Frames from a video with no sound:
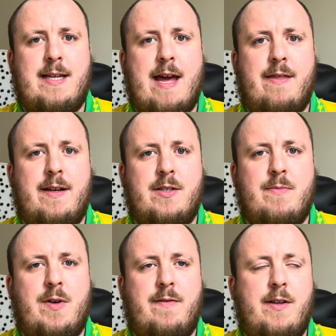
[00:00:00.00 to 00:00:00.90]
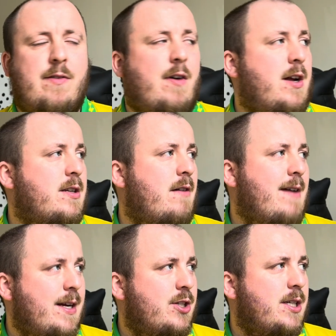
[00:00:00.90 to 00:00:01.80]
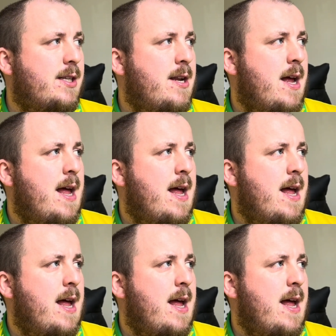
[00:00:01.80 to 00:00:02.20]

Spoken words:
get things moving in the right direction.